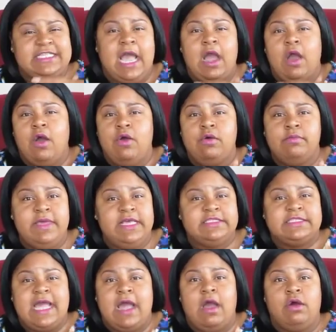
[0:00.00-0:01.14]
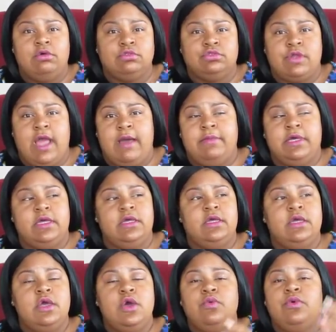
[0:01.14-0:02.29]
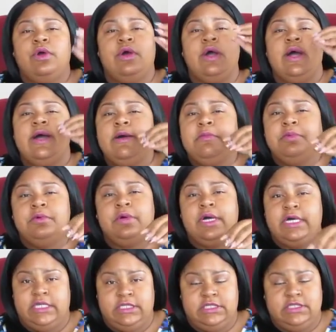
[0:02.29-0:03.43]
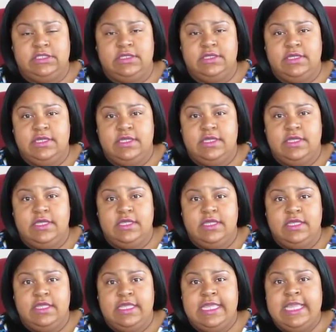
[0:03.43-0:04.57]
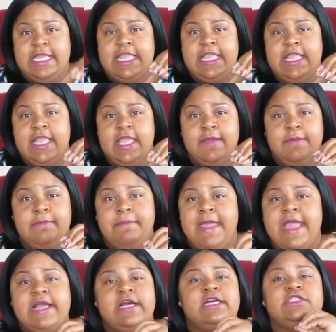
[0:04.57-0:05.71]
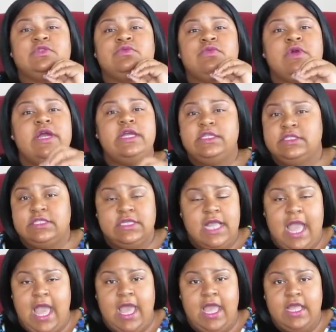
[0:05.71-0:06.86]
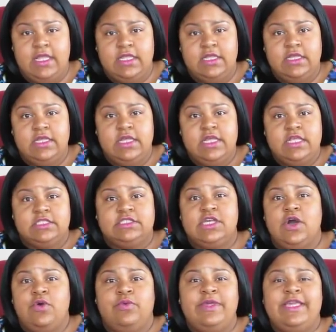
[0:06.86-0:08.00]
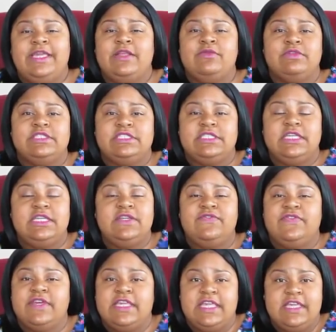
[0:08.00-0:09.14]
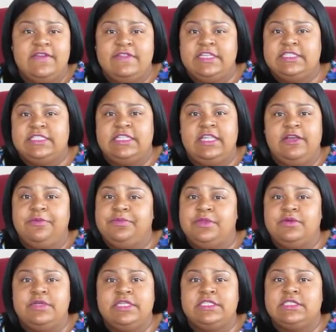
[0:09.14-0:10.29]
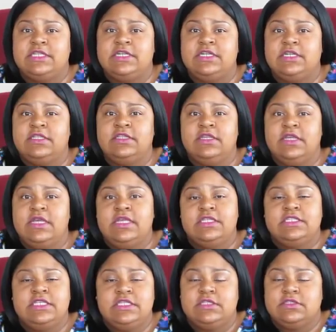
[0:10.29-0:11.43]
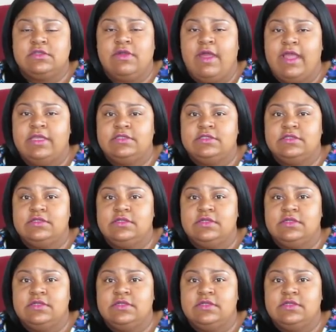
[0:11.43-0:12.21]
our own mess, our own drama will humble us and make us run to God so we can receive forgiveness and help through his son, Jesus Christ.